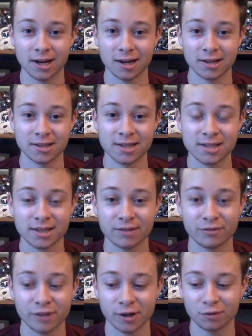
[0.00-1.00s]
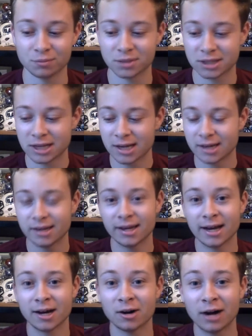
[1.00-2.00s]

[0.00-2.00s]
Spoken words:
Disney films. Now,